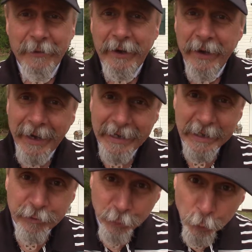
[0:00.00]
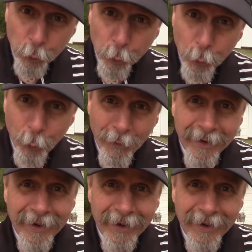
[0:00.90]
the 92